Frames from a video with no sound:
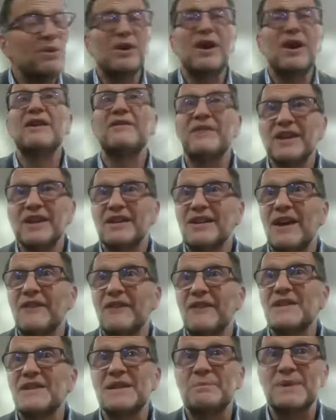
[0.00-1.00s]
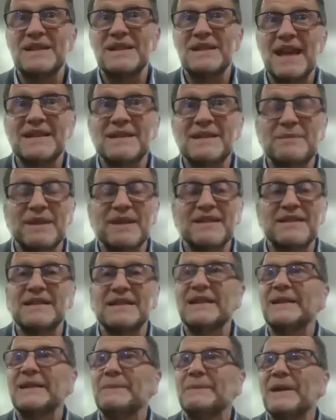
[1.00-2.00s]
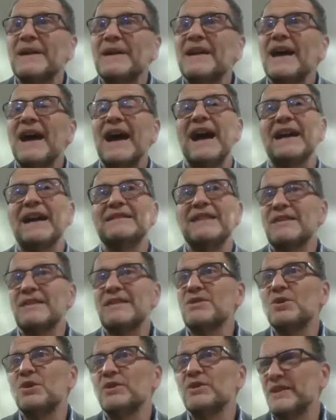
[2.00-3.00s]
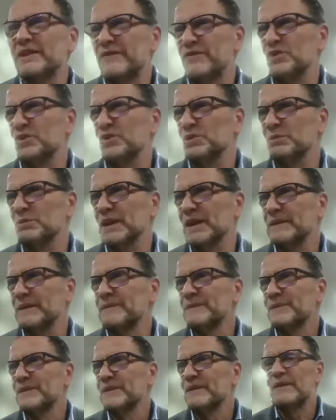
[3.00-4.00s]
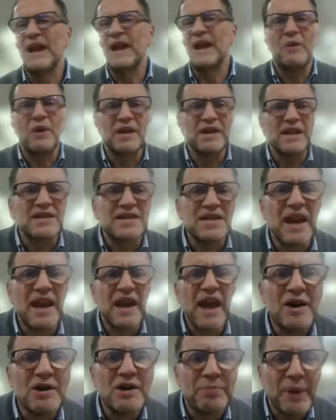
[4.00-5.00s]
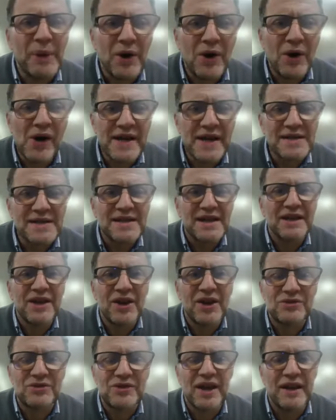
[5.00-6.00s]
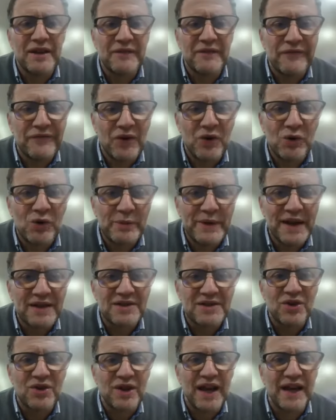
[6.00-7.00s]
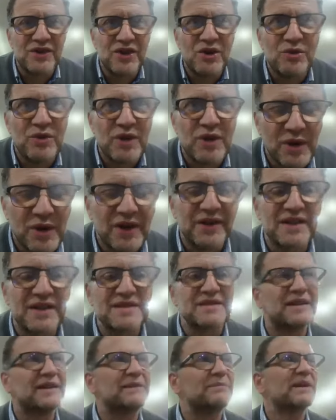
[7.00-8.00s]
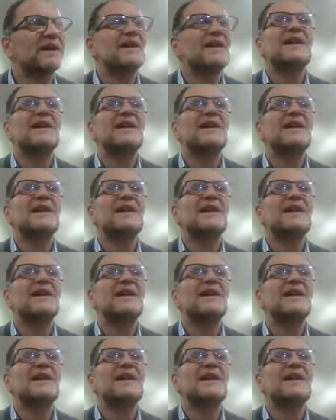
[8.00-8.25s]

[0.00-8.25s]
pull over the covers, and pretend to be asleep, and they thought they'd fooled me. Well, I want you to know, boys, you didn't fool me at all. I knew you weren't asleep,